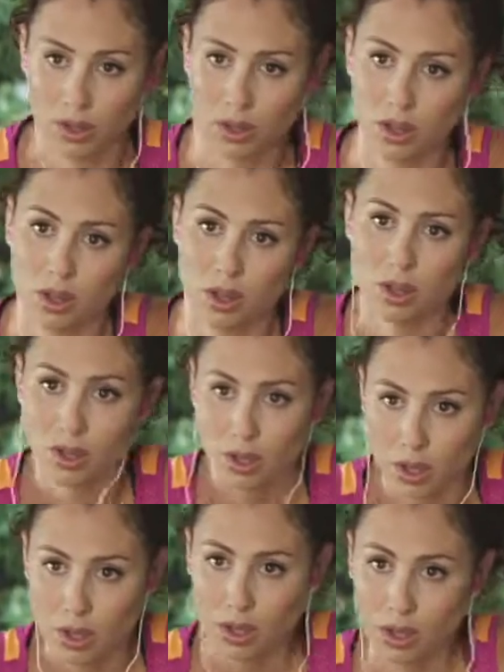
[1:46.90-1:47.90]
which gives
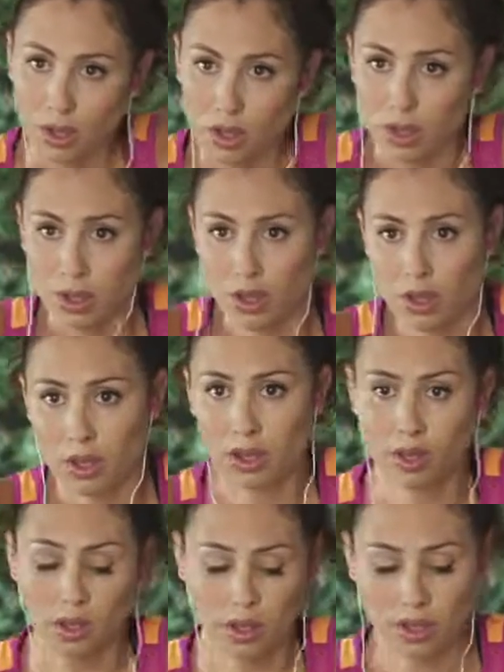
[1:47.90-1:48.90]
you motivation by
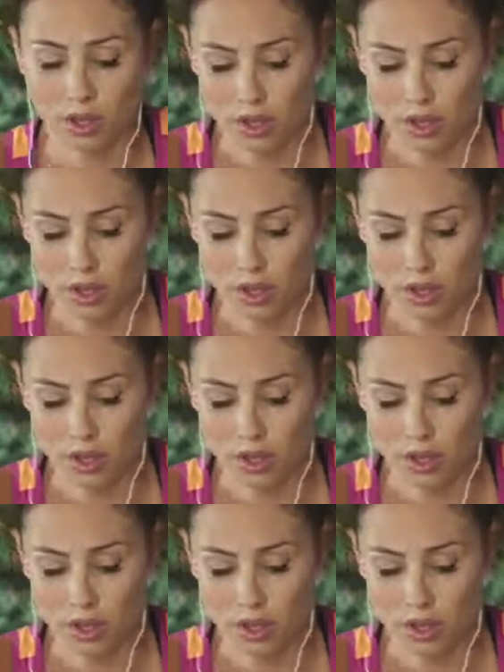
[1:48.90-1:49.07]
showing you